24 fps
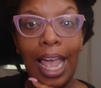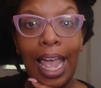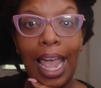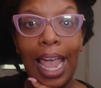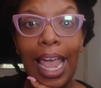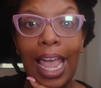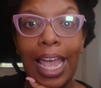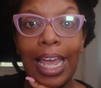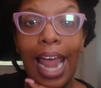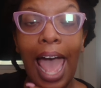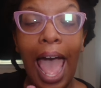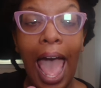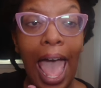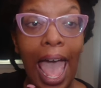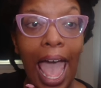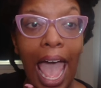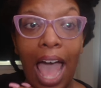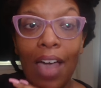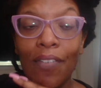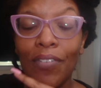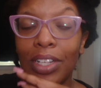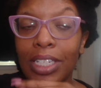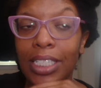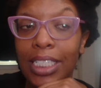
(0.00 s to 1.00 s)
And
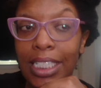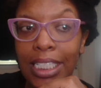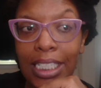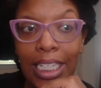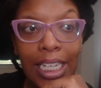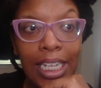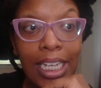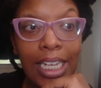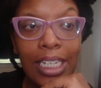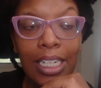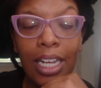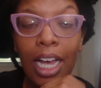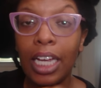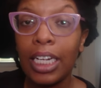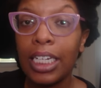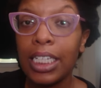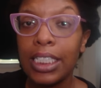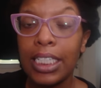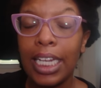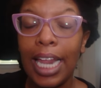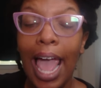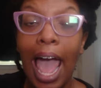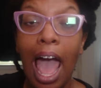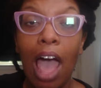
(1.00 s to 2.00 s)
I haven't seen,
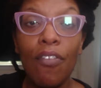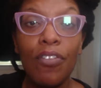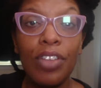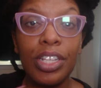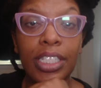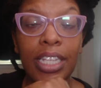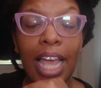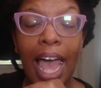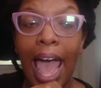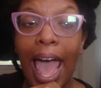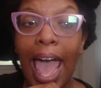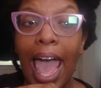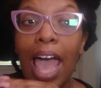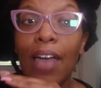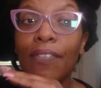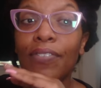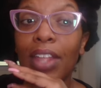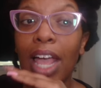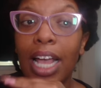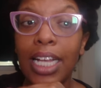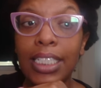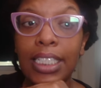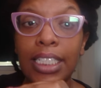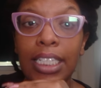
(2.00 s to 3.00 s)
honestly, I've, I have
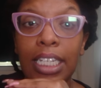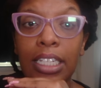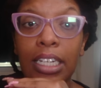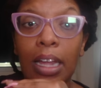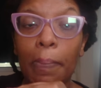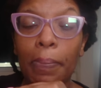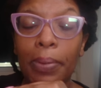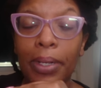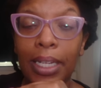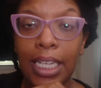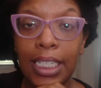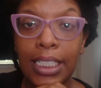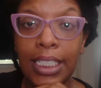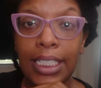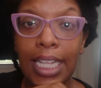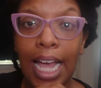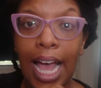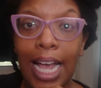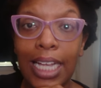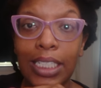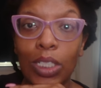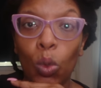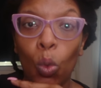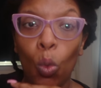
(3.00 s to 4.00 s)
not seen a plus
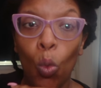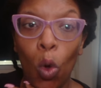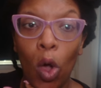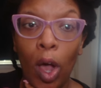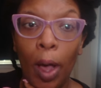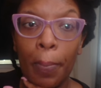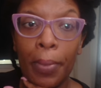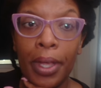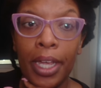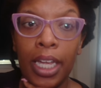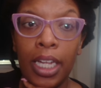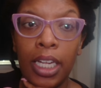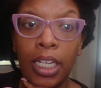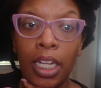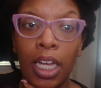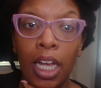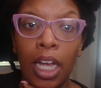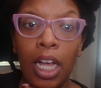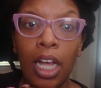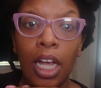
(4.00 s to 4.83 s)
size woman